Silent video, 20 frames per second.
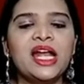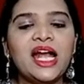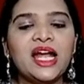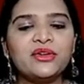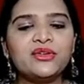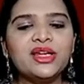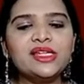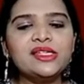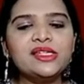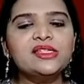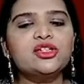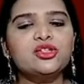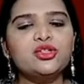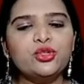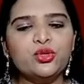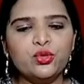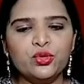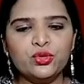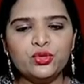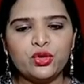Rest
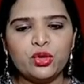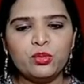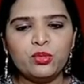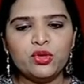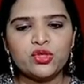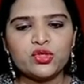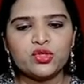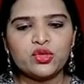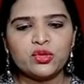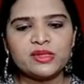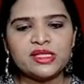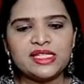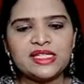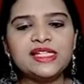two chromosomes,